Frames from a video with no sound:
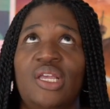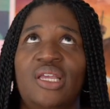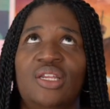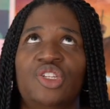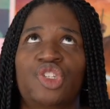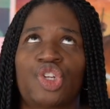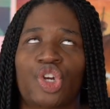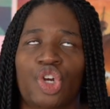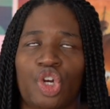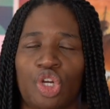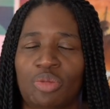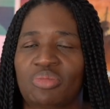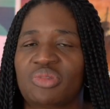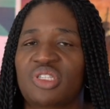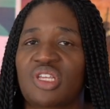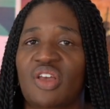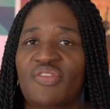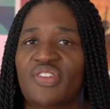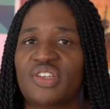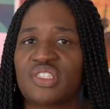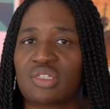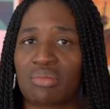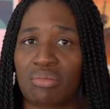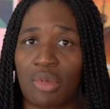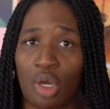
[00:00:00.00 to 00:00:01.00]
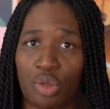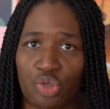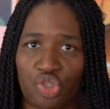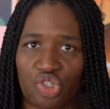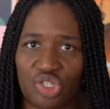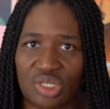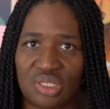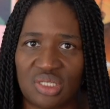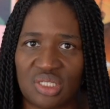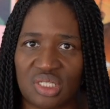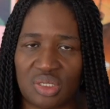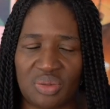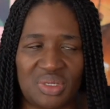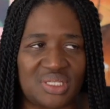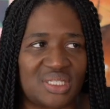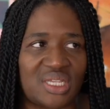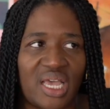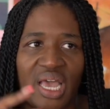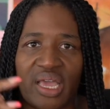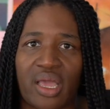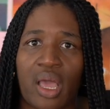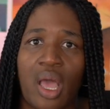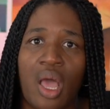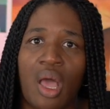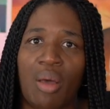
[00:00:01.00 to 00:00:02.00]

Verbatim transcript: in terms of his emotions. So he's like,